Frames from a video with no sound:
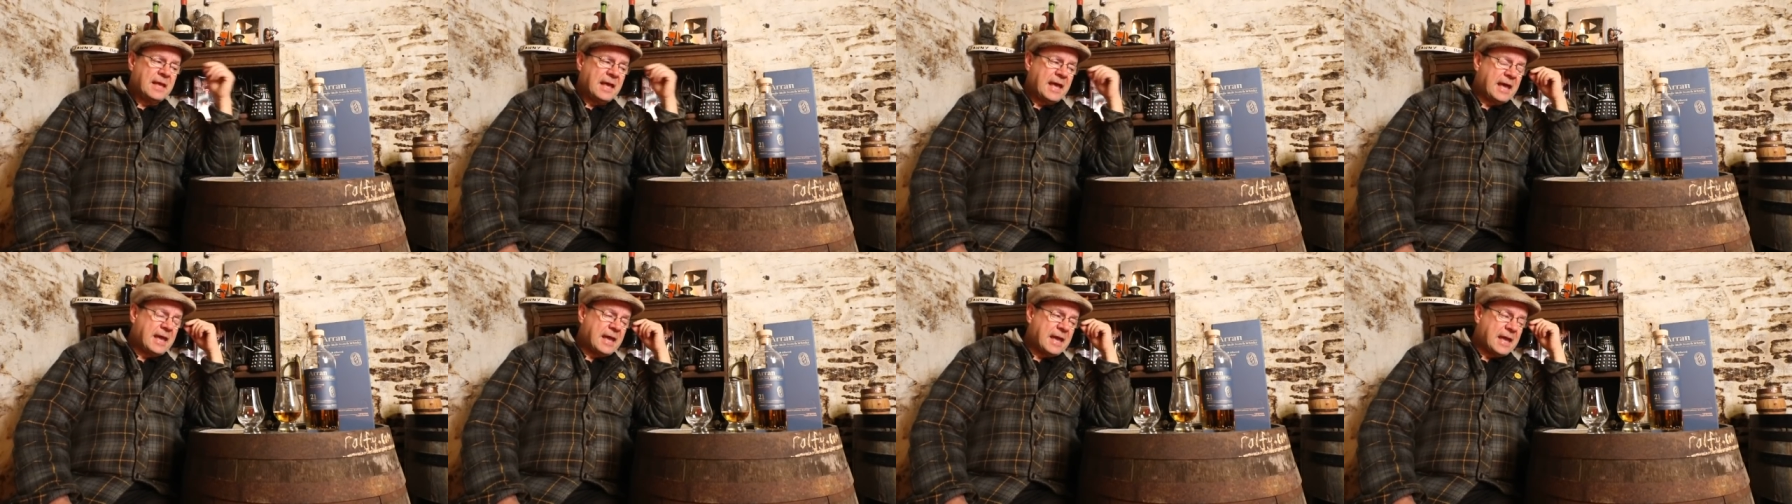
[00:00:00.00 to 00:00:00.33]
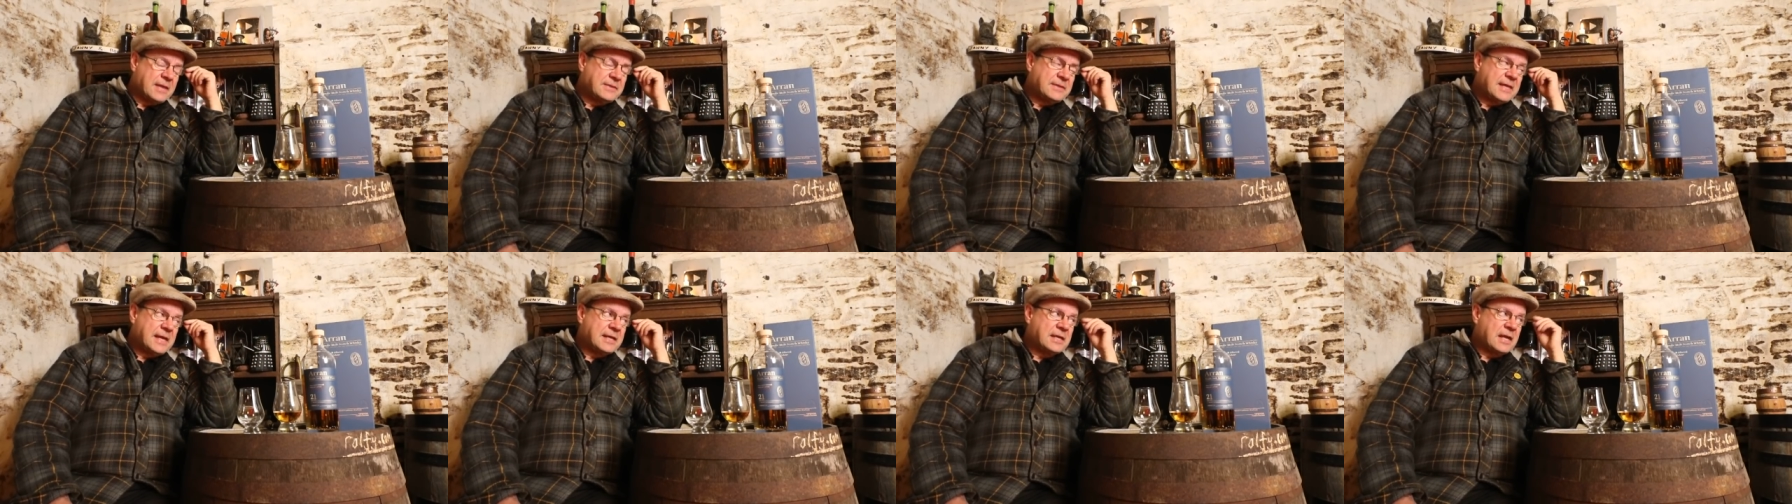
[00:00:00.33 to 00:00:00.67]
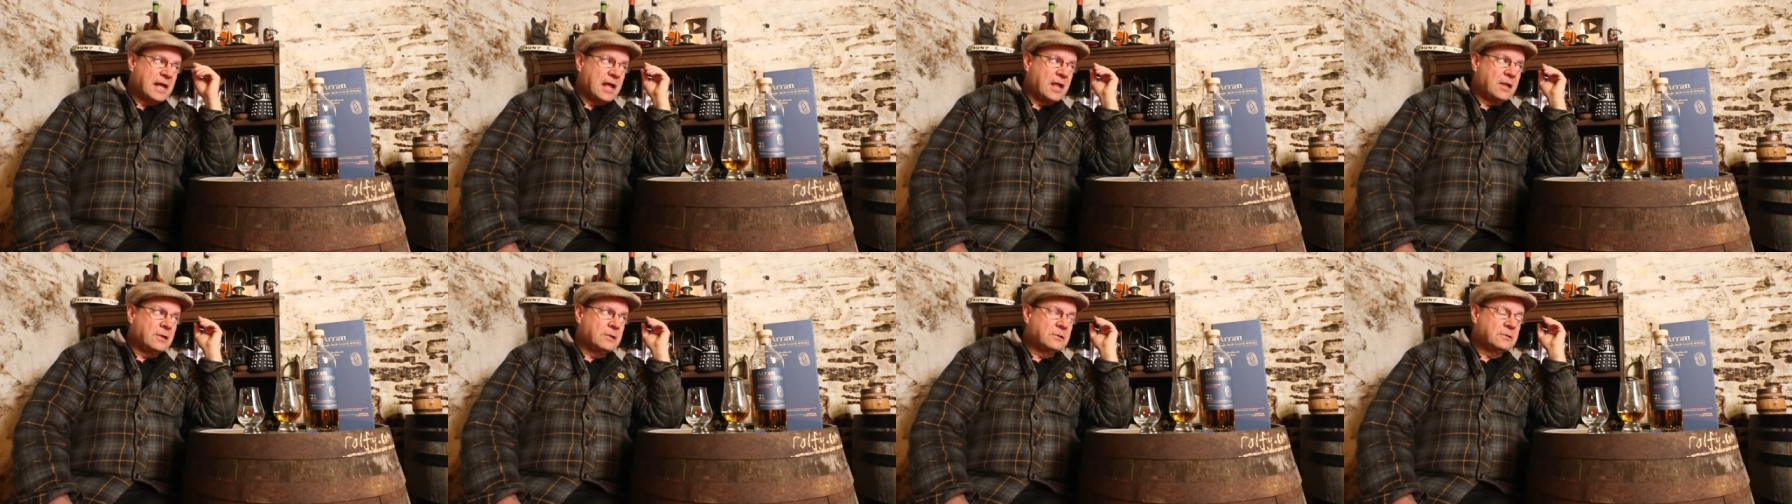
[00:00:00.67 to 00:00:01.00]
Uh, and
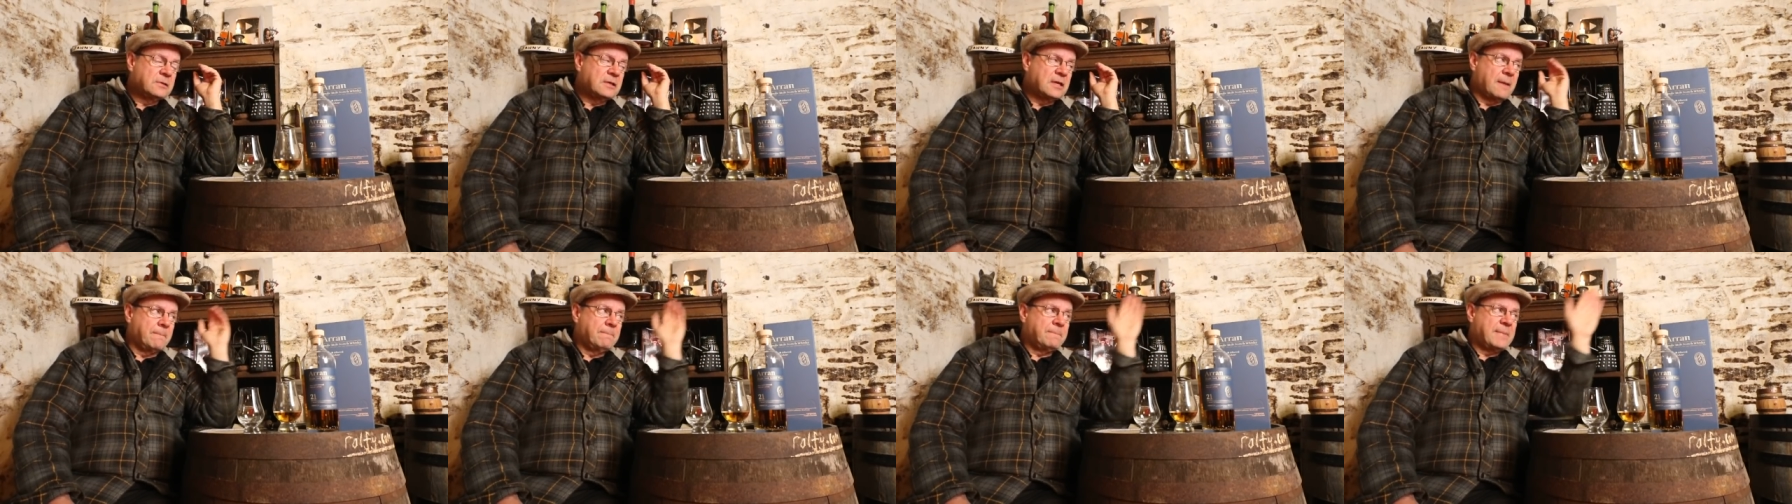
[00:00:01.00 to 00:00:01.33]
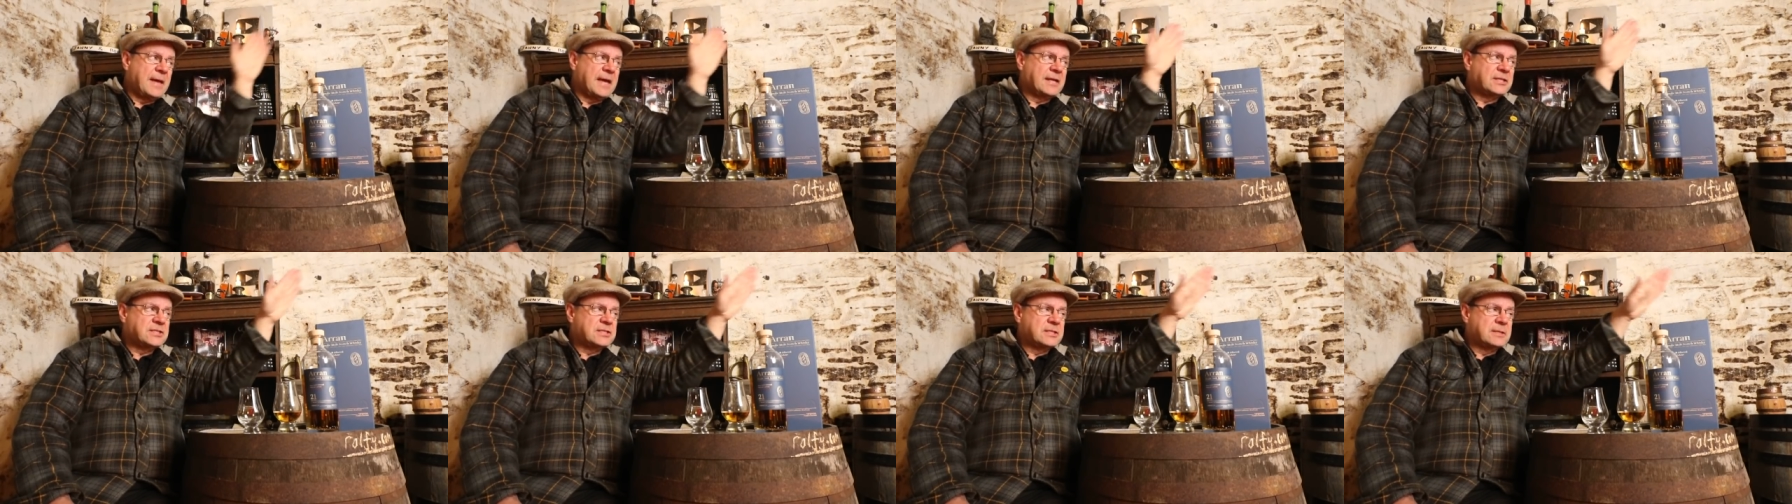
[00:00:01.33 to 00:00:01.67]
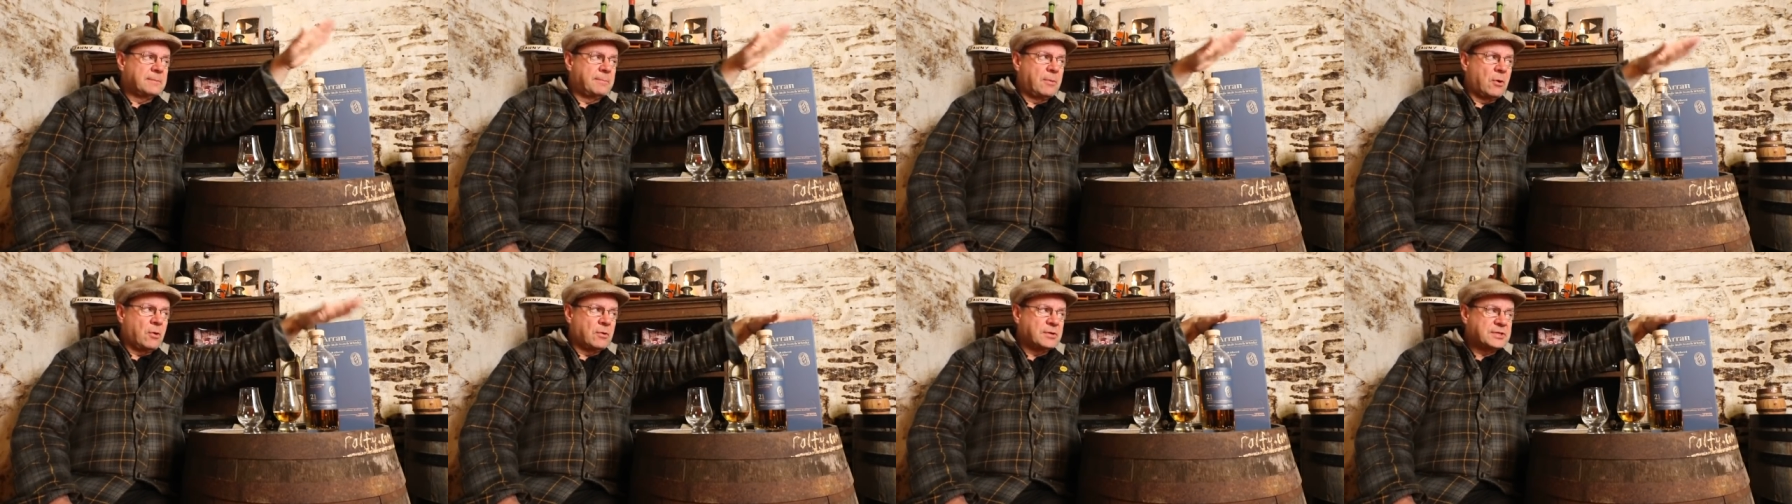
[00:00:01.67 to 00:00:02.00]
then I'll come back to
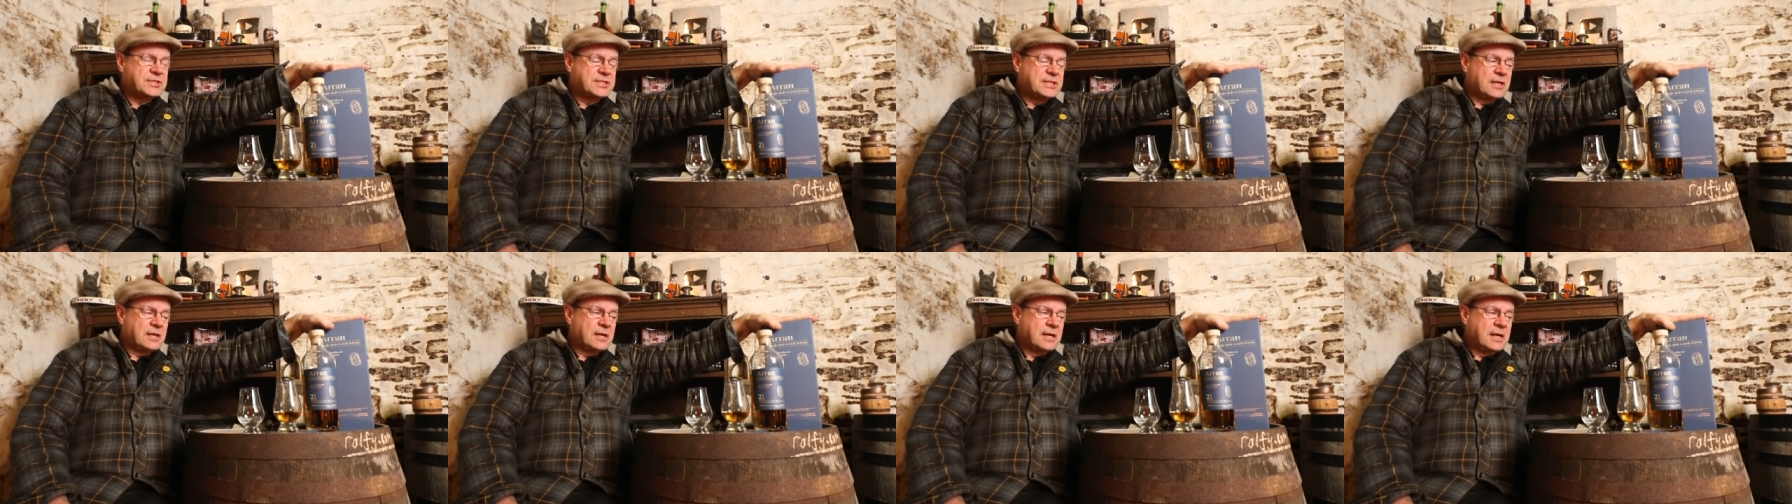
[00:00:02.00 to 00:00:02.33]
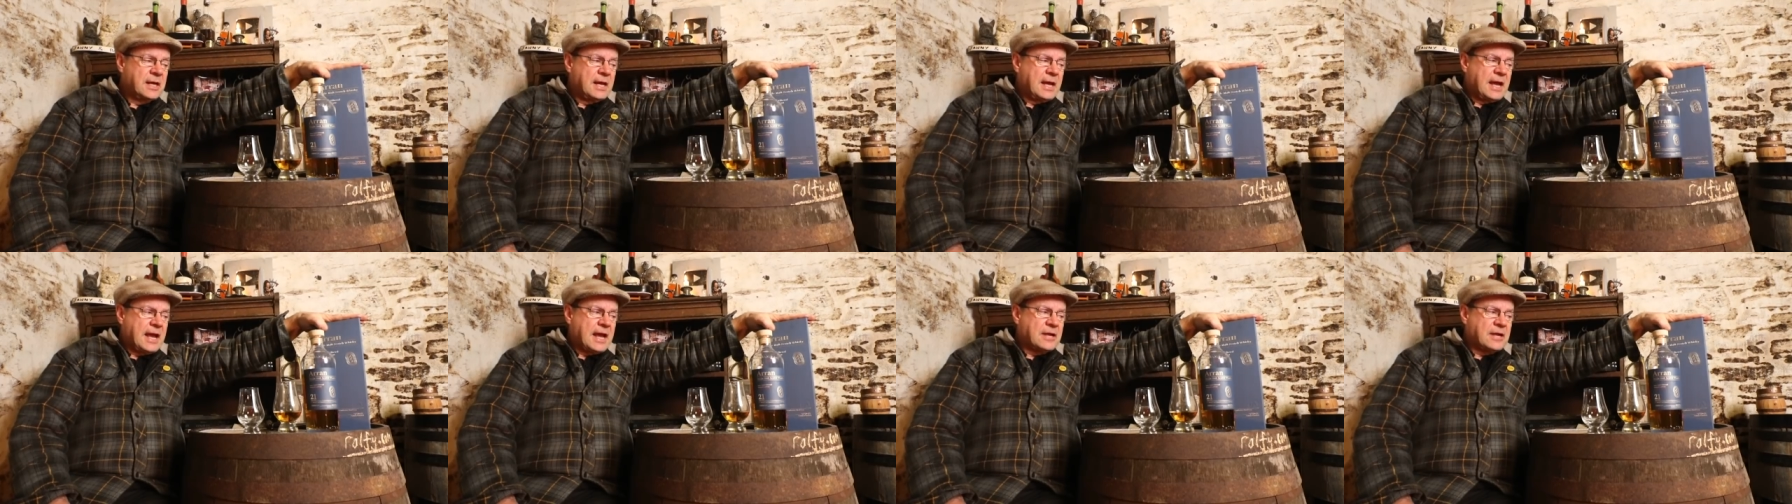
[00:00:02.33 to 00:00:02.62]
the box here